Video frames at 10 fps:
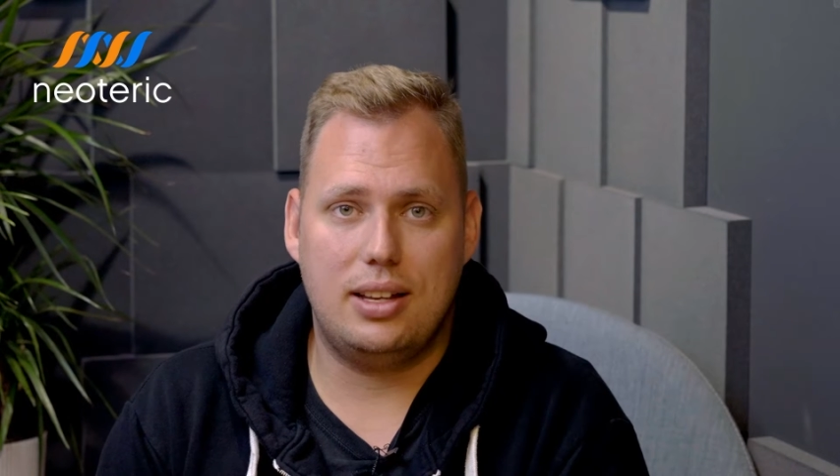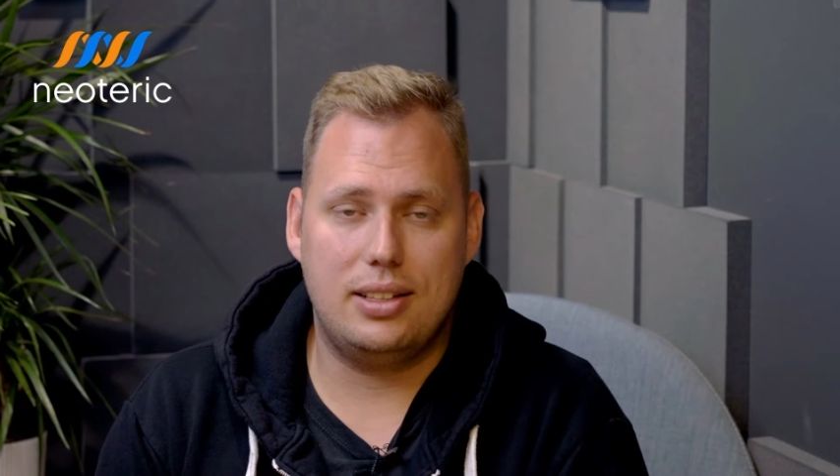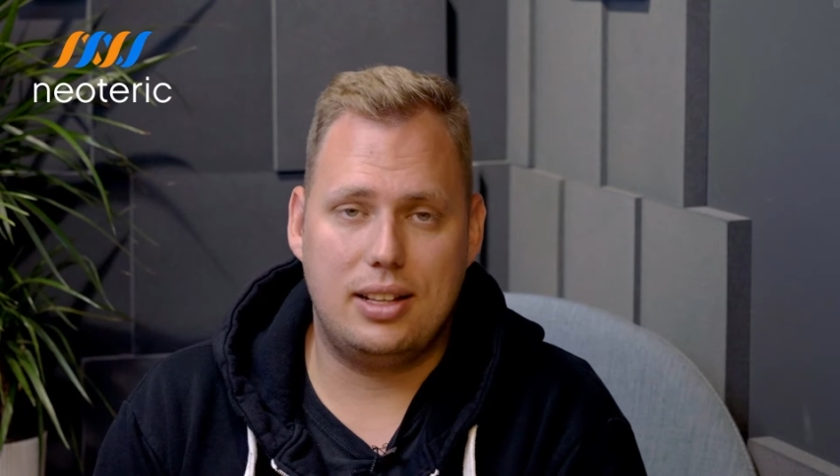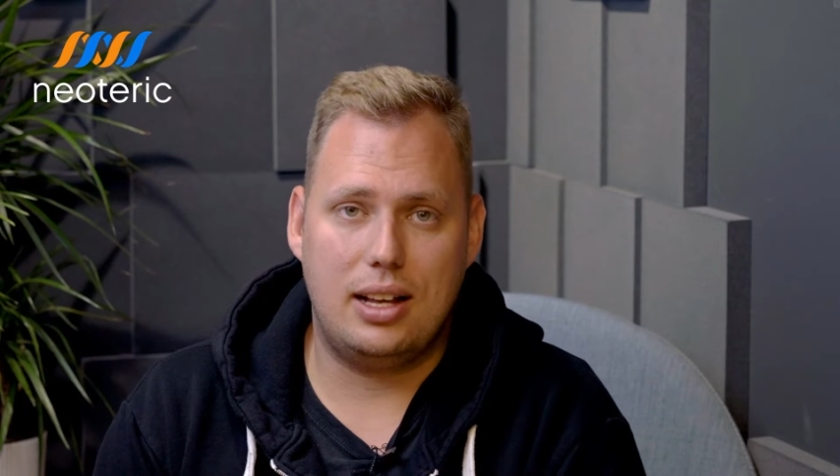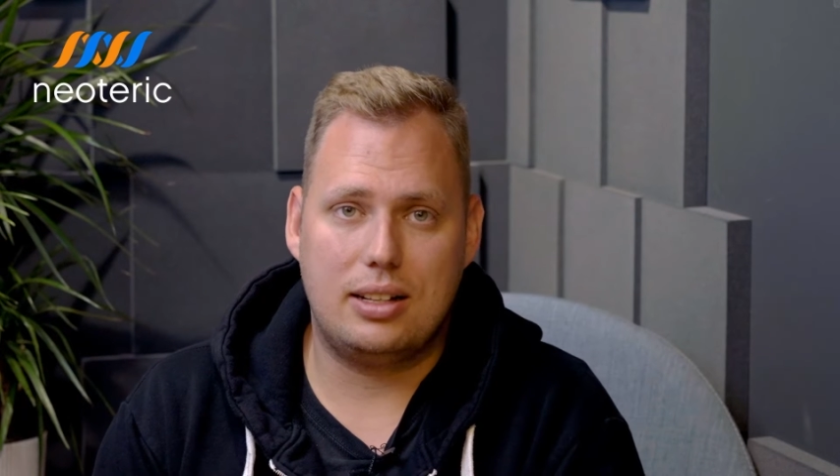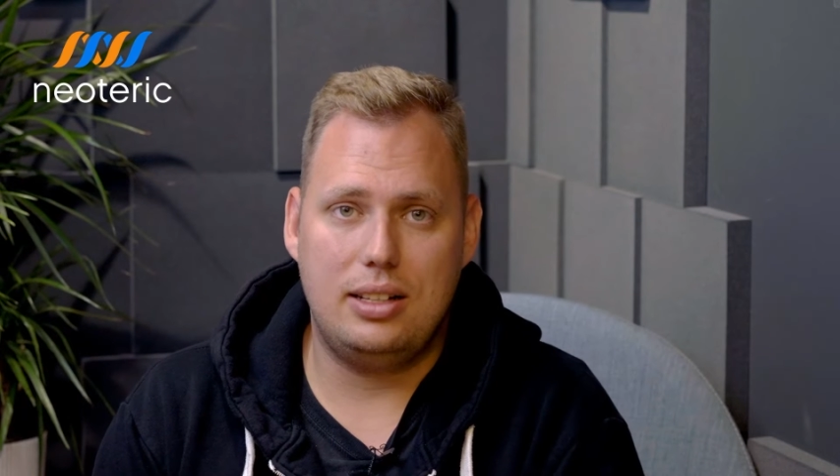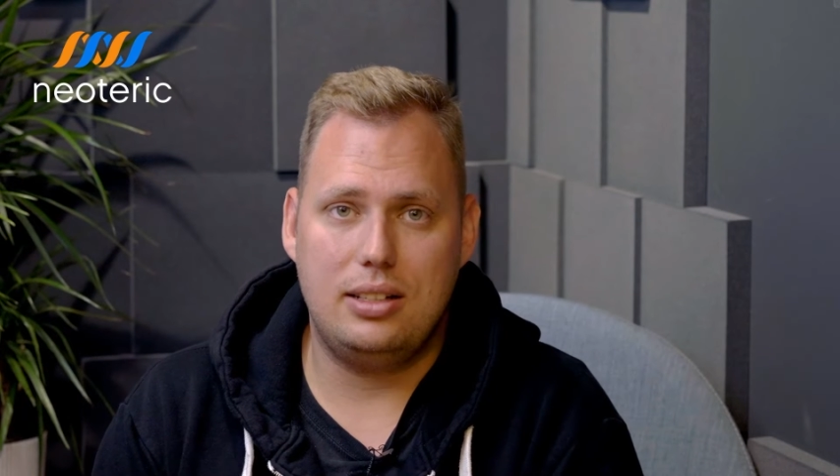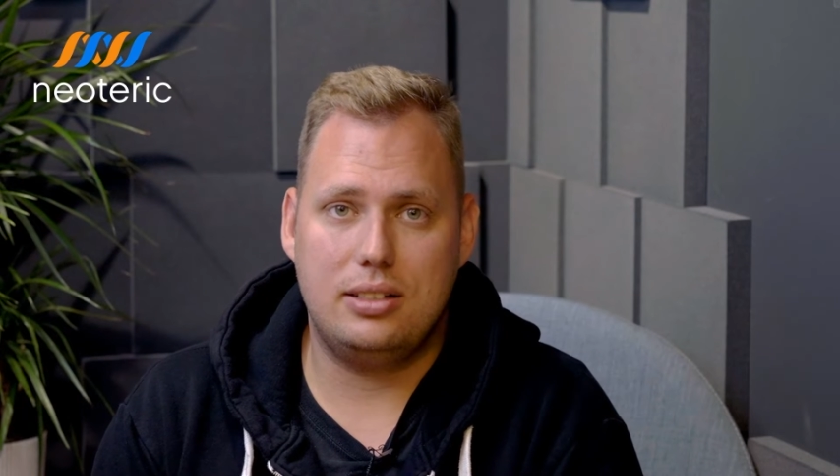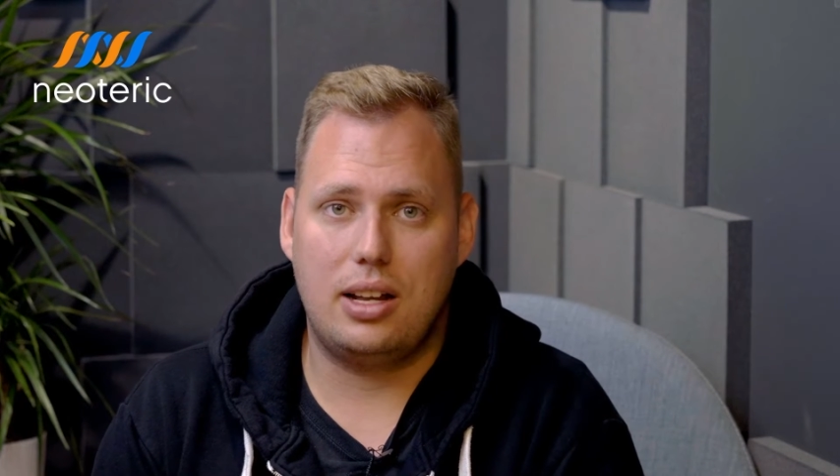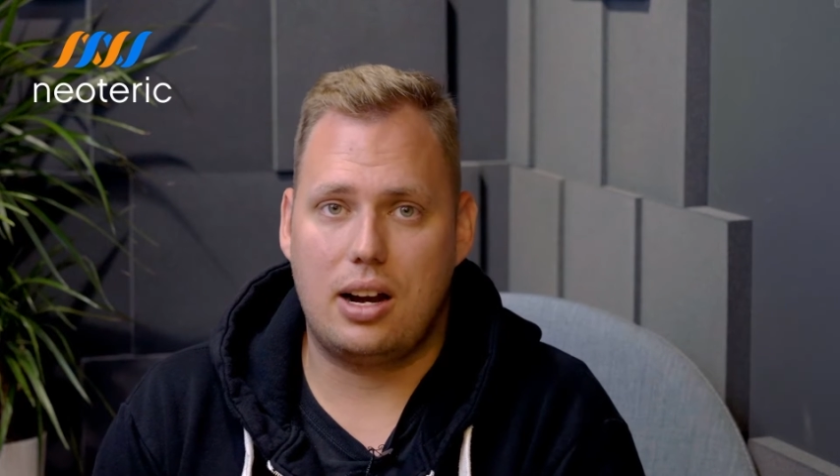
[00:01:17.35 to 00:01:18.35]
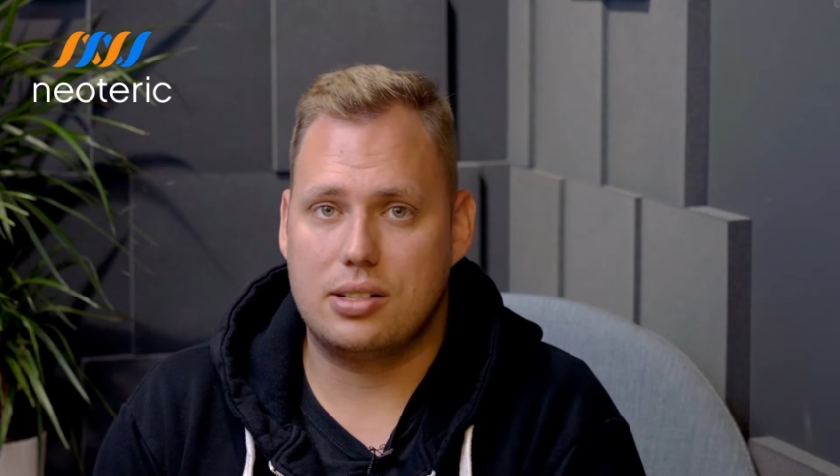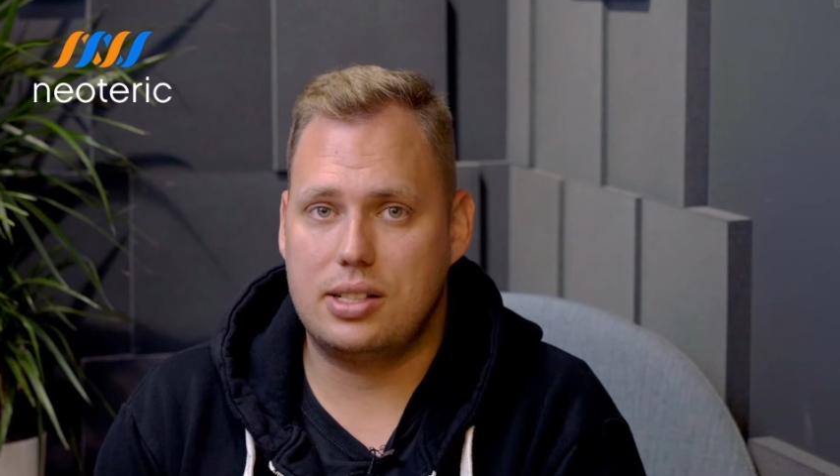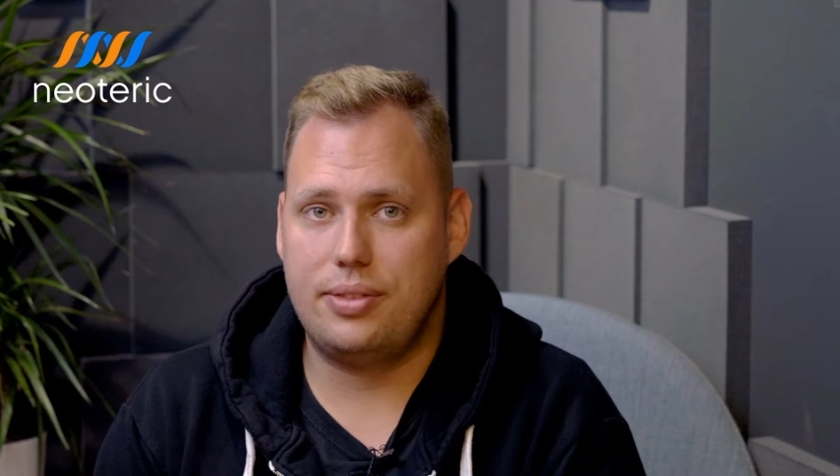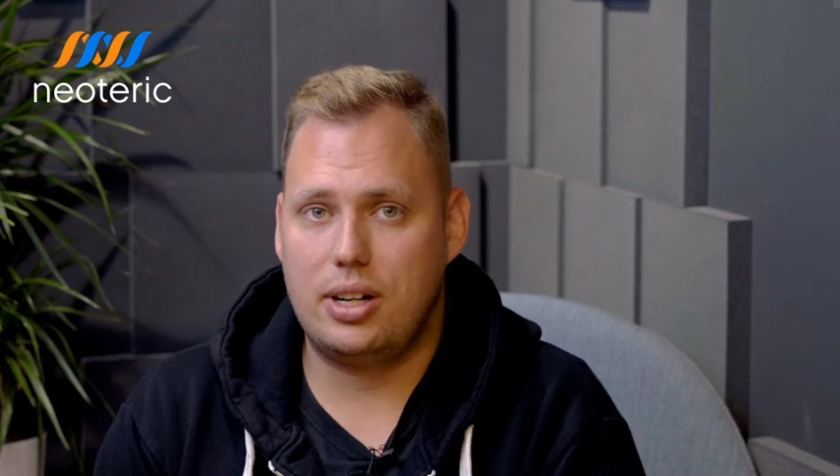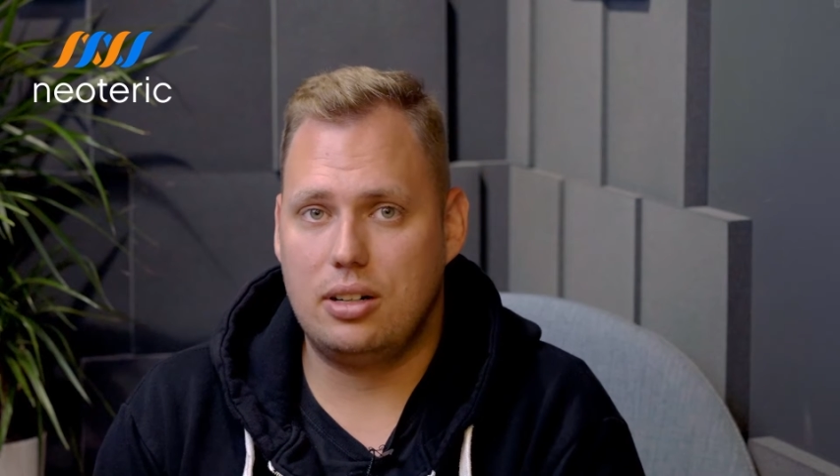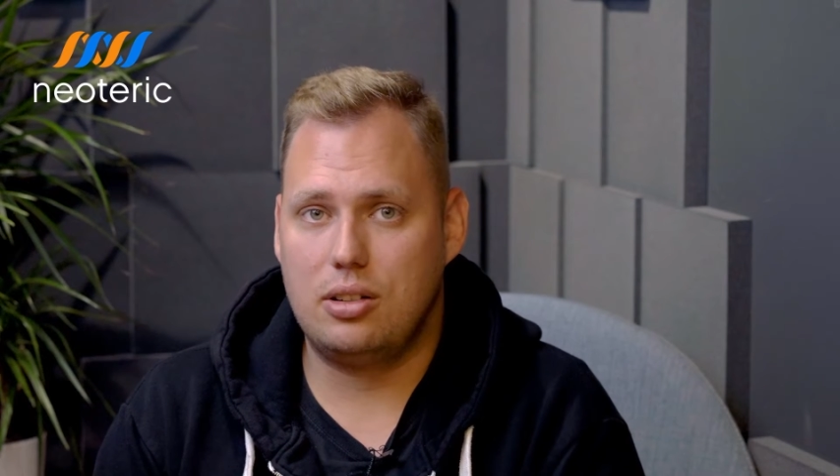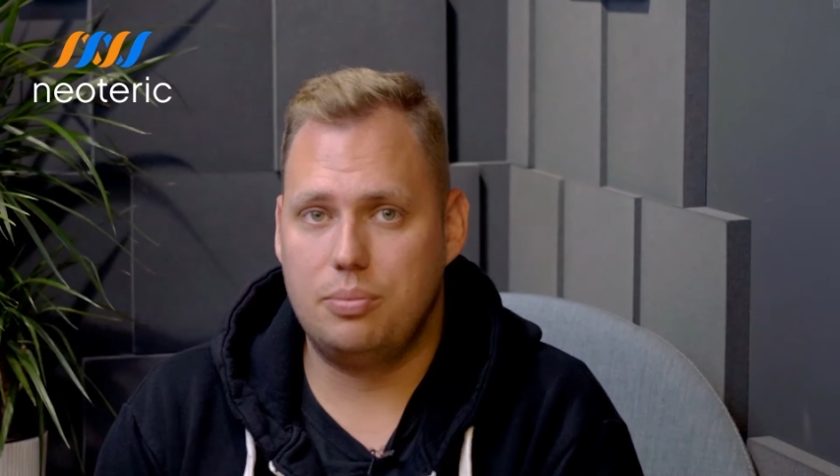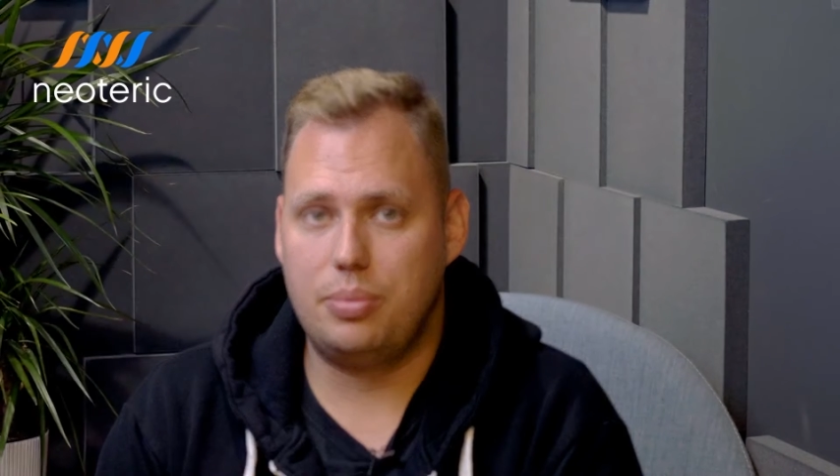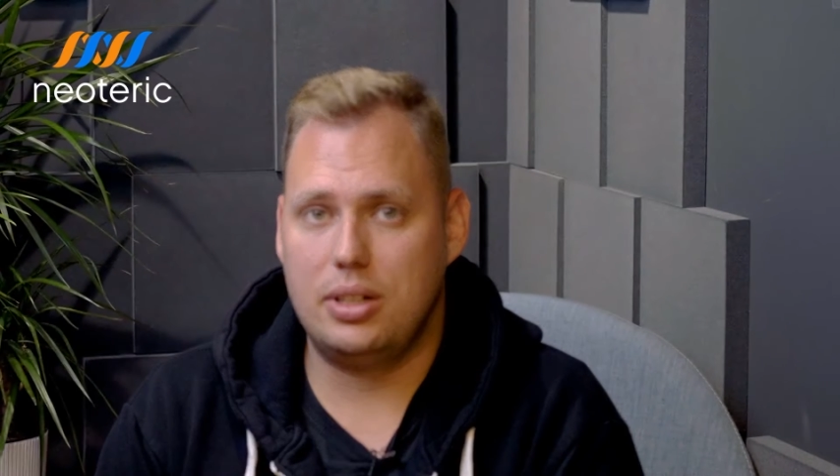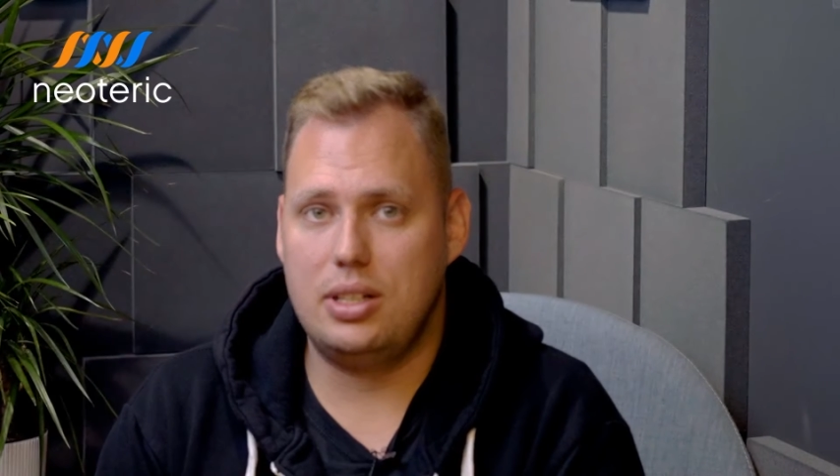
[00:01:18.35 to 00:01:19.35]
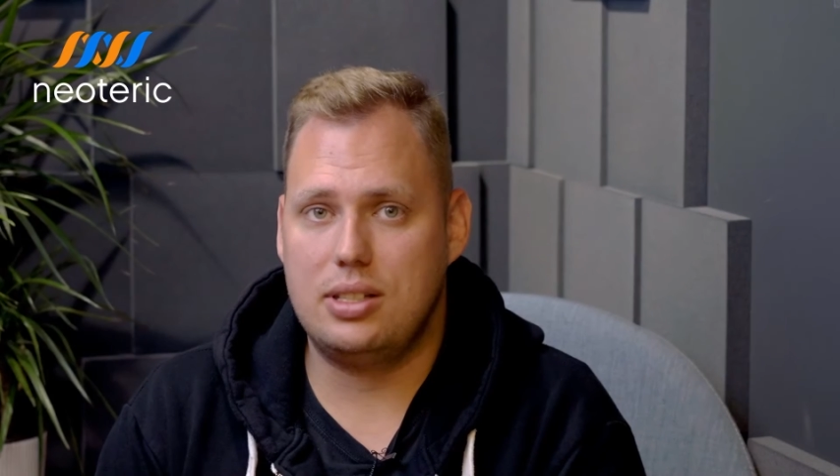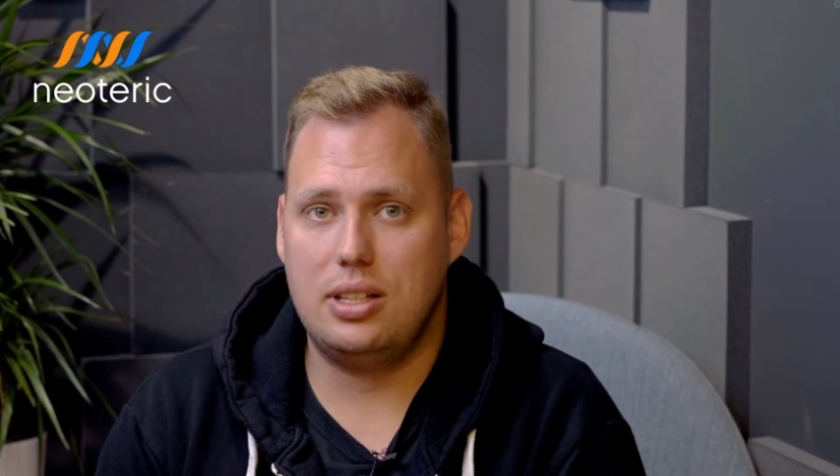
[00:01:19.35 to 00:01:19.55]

and luckily there are several companies